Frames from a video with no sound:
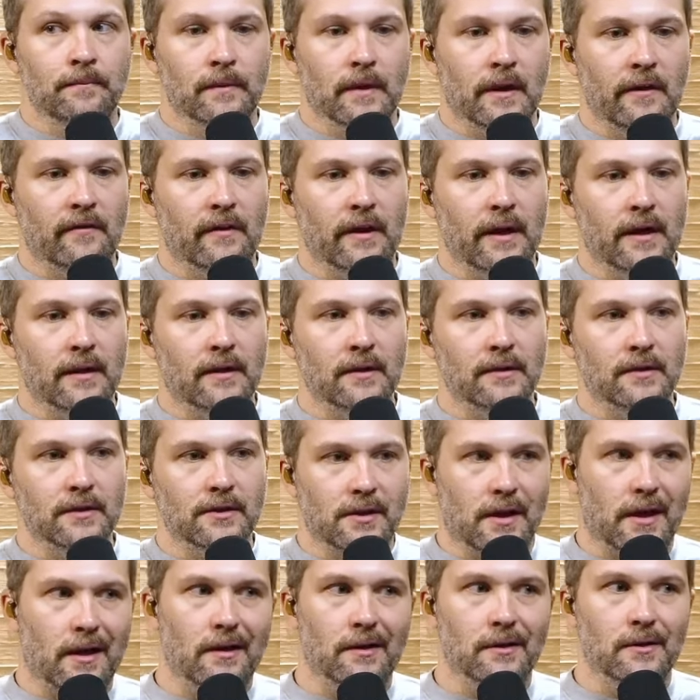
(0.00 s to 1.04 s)
if I had to just
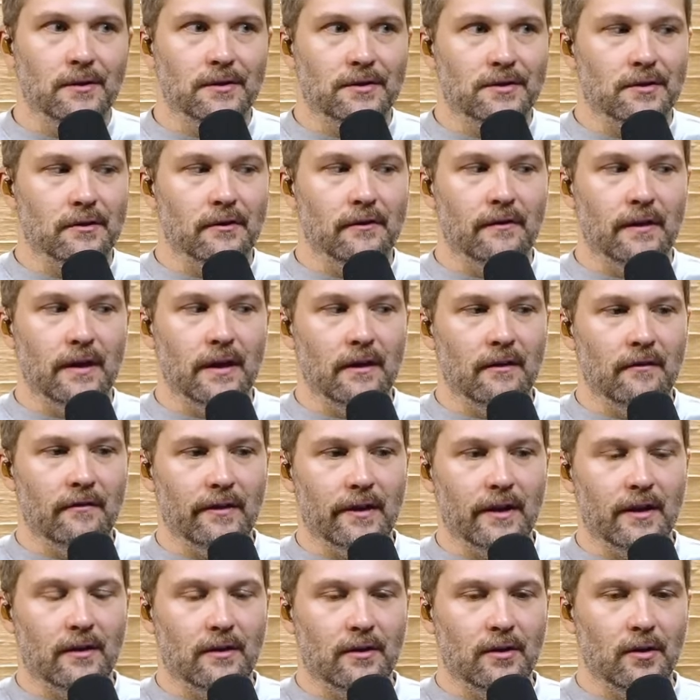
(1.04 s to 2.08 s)
kind of do a survey of
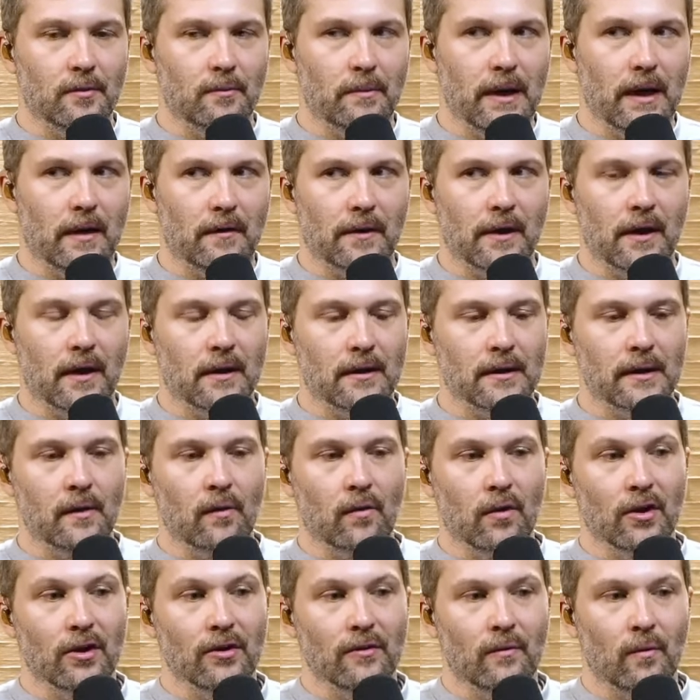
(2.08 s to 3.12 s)
like good, bad, and the ugly,
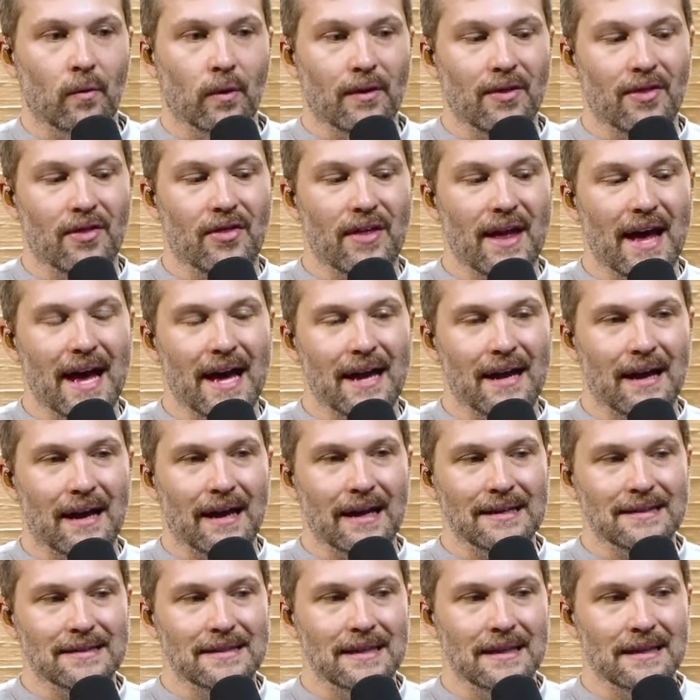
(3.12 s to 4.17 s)
where where that
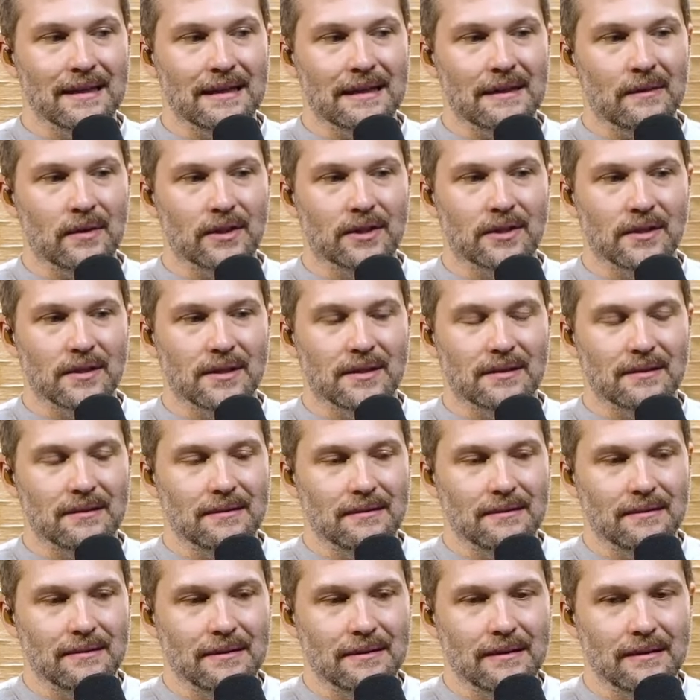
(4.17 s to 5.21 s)
idea, which is
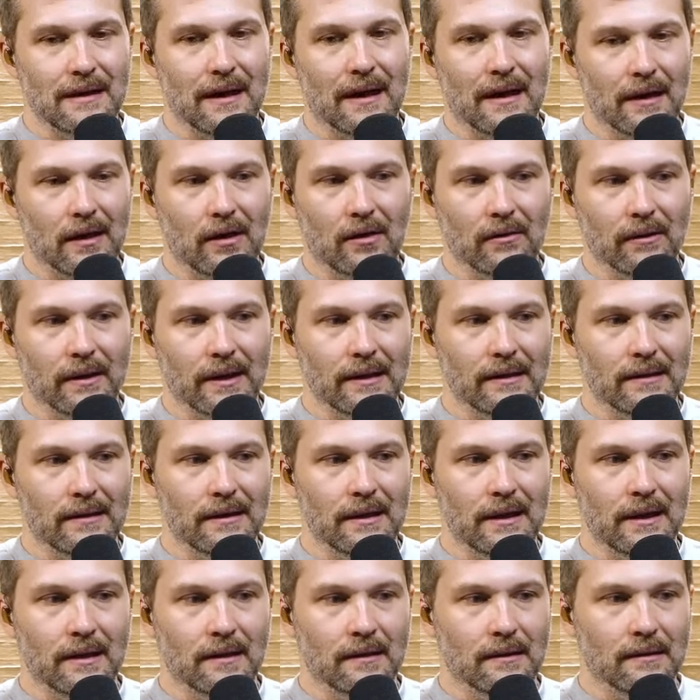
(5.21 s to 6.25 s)
not great
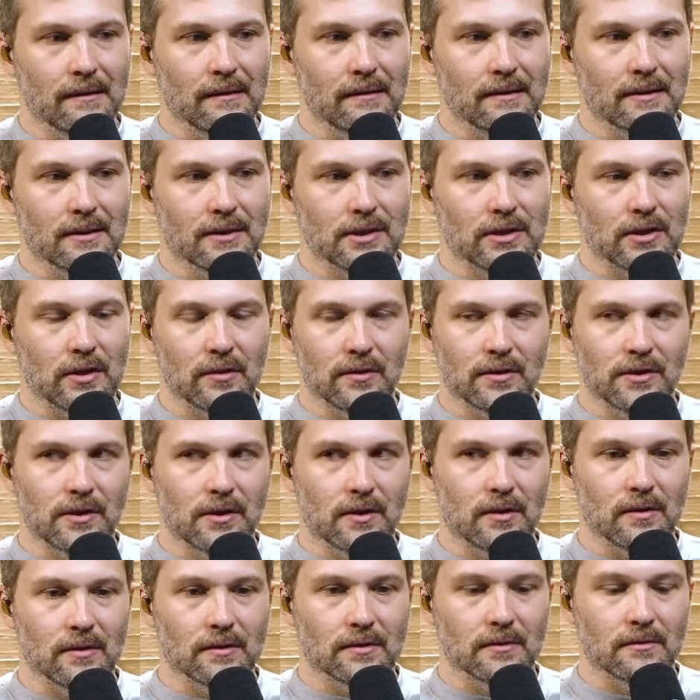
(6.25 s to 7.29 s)
in church
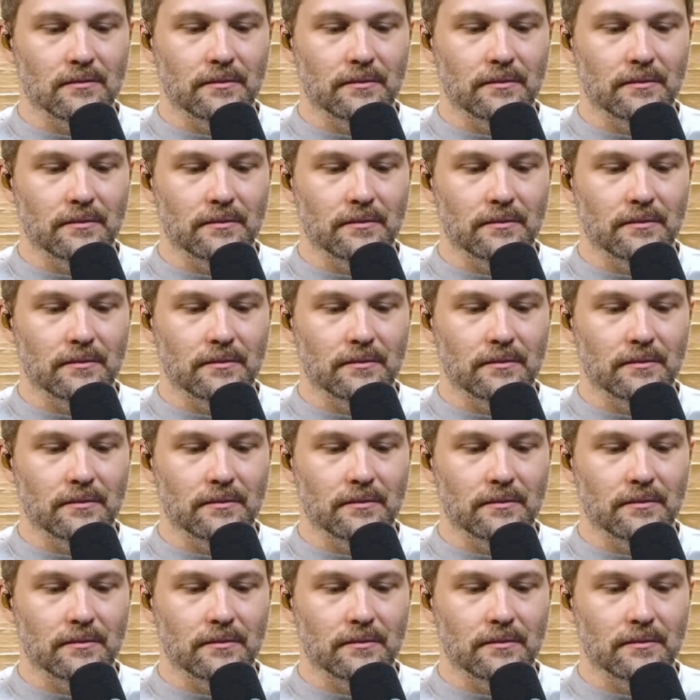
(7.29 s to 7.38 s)
culture